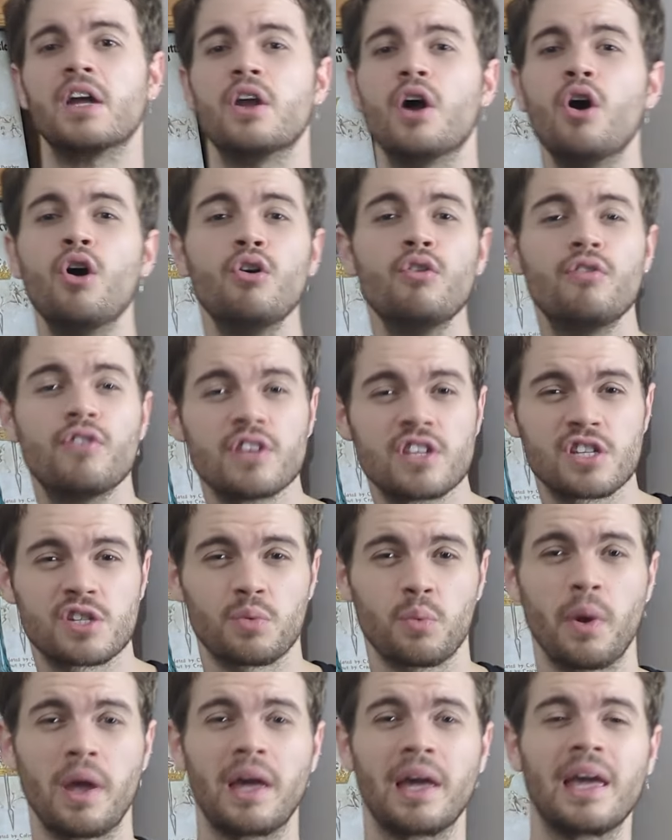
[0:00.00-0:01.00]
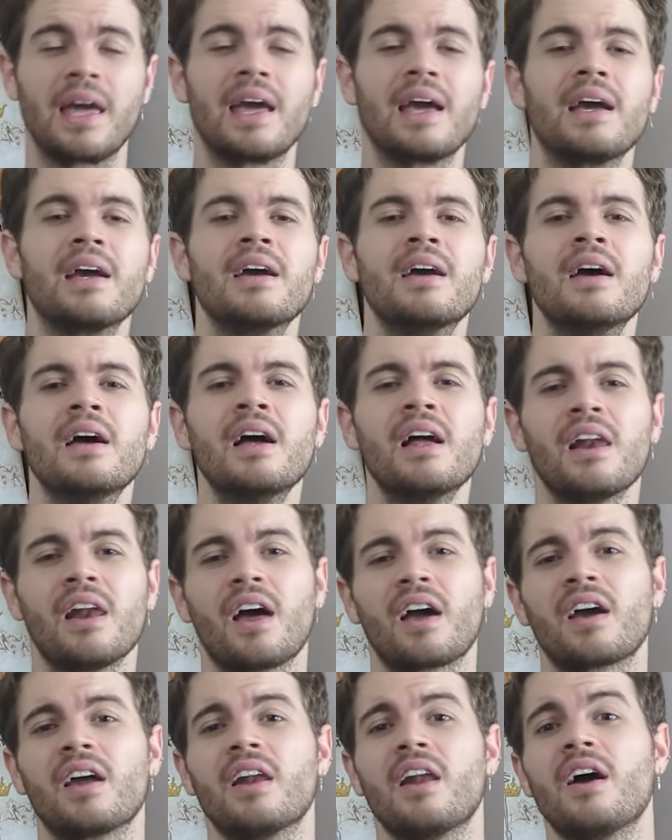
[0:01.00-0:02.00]
and over-swinging,
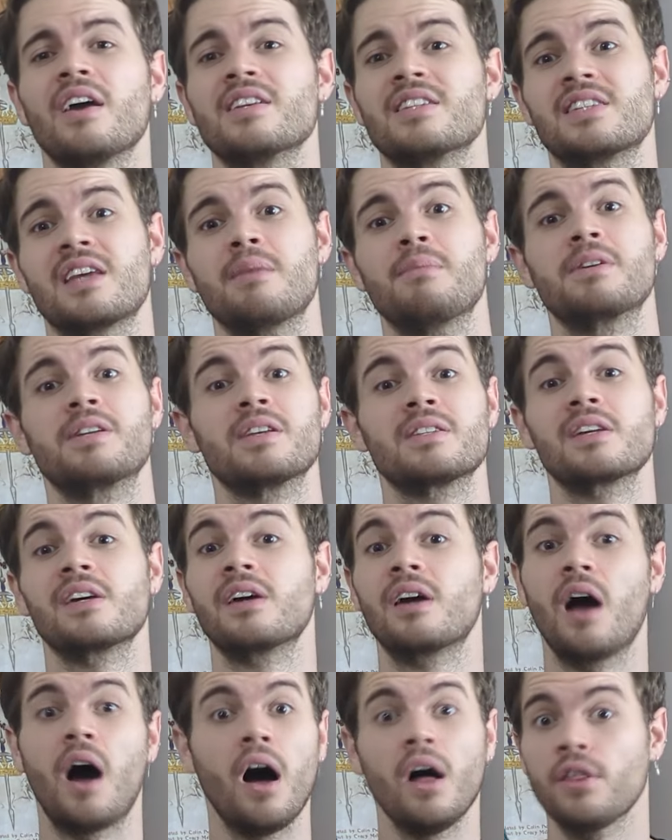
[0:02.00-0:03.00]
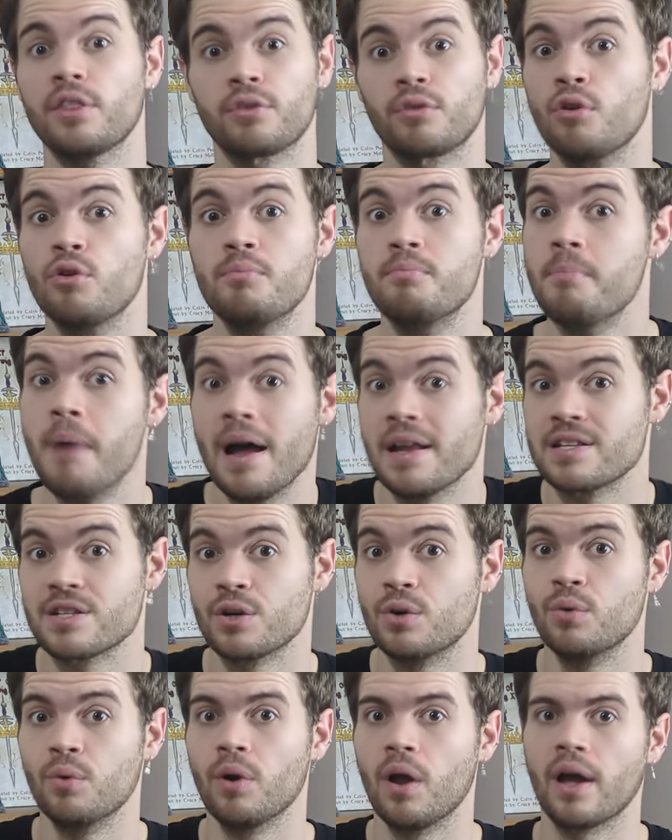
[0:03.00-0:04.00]
like a lightsaber doesn't cut through
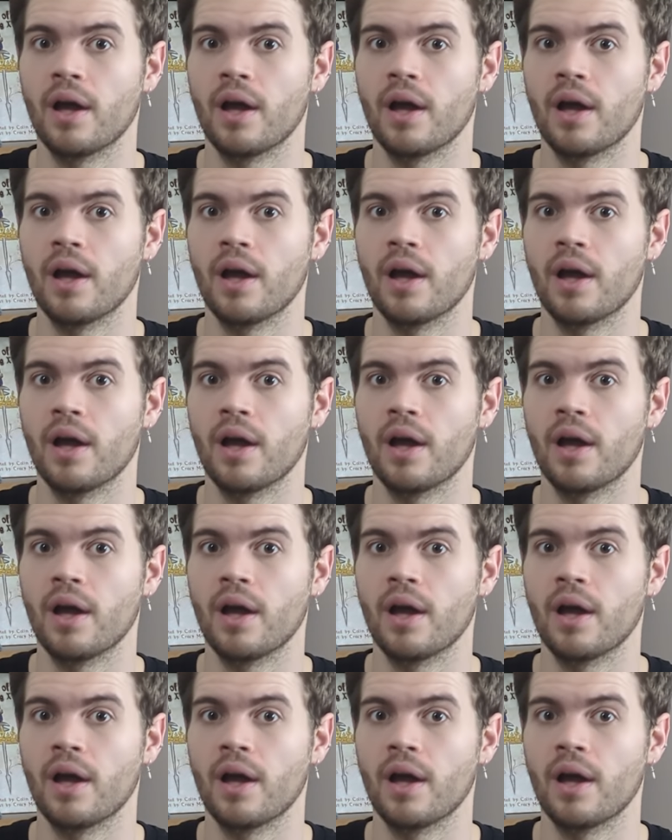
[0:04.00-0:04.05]
metal